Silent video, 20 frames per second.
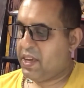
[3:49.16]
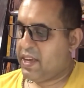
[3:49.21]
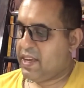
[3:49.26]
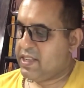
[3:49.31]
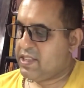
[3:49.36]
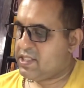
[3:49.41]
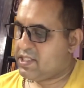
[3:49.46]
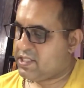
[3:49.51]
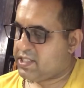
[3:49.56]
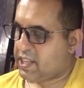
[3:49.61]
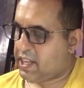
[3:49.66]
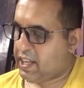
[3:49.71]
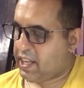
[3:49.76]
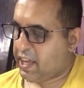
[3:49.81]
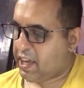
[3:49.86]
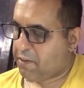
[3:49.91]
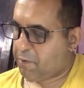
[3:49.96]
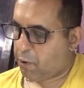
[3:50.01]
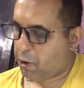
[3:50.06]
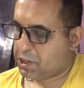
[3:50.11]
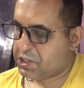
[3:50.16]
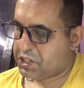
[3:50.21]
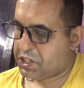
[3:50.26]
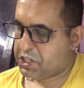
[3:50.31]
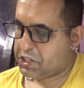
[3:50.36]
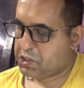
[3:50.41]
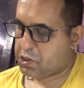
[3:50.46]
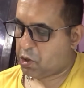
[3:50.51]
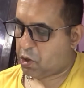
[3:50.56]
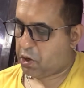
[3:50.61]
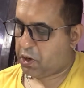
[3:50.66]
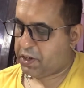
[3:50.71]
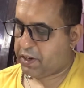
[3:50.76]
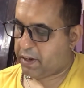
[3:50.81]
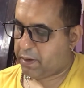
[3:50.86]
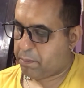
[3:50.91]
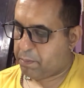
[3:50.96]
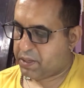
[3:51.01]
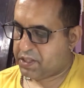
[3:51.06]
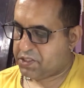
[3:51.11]
Still he wanders on
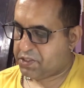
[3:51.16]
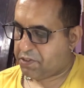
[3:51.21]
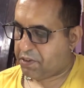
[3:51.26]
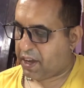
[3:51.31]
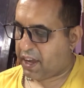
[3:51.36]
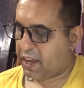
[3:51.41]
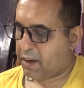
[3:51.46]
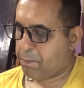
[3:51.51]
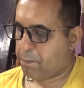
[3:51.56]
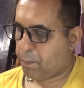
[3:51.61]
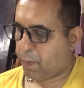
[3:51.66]
in misery and